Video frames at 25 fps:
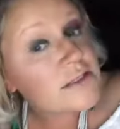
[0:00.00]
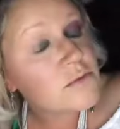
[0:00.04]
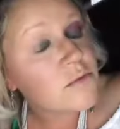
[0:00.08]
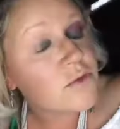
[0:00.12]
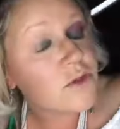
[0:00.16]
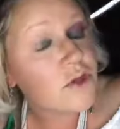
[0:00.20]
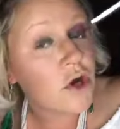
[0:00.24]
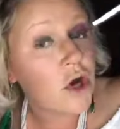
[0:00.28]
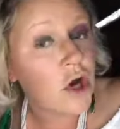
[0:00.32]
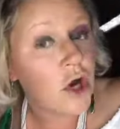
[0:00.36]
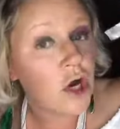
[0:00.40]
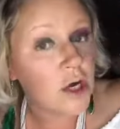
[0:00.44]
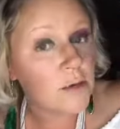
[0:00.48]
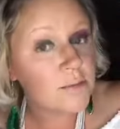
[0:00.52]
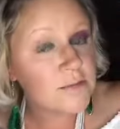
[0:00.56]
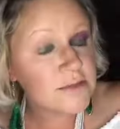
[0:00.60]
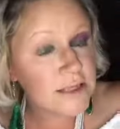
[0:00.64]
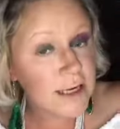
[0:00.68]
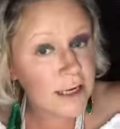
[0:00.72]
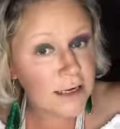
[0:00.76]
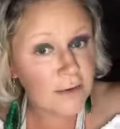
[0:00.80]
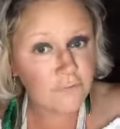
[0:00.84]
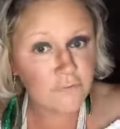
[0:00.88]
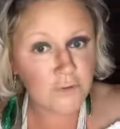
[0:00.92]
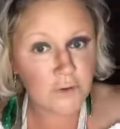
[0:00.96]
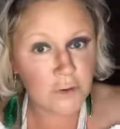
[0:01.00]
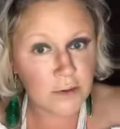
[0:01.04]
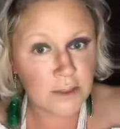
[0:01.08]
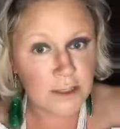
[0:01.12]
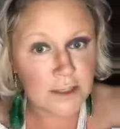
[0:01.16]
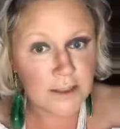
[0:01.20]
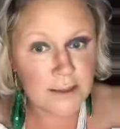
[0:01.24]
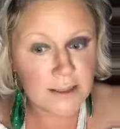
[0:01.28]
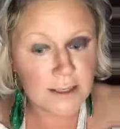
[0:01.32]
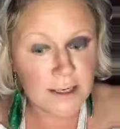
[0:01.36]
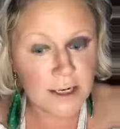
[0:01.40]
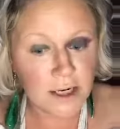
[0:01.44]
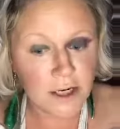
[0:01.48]
with your arms kind of floating in
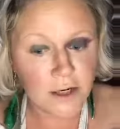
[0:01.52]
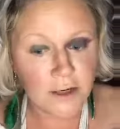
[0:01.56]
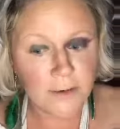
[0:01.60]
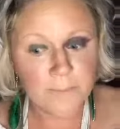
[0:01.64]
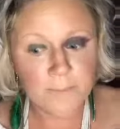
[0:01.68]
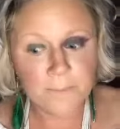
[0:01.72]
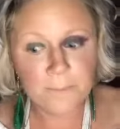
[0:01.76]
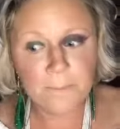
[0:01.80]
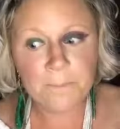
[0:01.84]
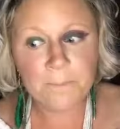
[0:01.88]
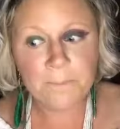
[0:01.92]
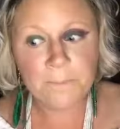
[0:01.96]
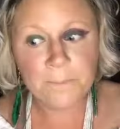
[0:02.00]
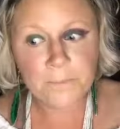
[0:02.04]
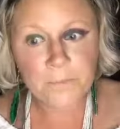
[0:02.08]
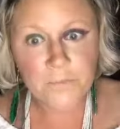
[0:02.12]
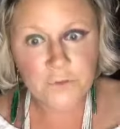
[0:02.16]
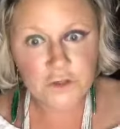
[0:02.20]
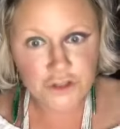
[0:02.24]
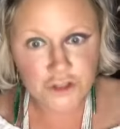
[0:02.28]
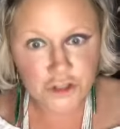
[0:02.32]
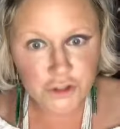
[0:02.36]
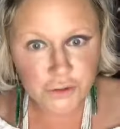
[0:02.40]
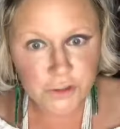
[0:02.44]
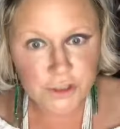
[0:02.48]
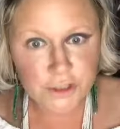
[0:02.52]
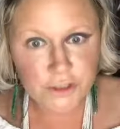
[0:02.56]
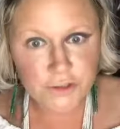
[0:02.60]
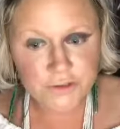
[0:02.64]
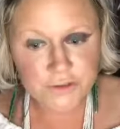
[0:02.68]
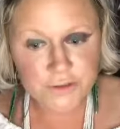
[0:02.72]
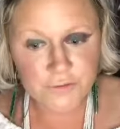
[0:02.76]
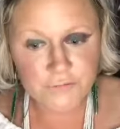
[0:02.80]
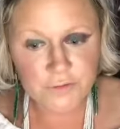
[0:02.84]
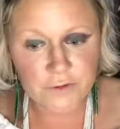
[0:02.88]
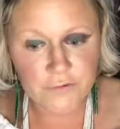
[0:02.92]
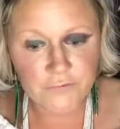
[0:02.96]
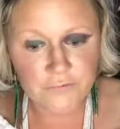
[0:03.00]
the air, you're shooting
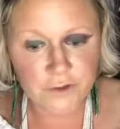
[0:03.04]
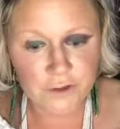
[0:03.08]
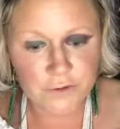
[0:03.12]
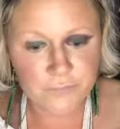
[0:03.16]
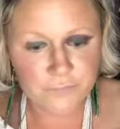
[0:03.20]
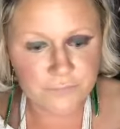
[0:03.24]
yourself in the foot.